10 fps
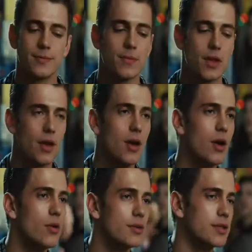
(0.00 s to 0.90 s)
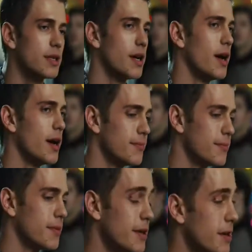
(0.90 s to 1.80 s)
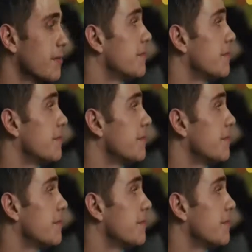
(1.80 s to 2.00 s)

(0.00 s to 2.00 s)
And was thinking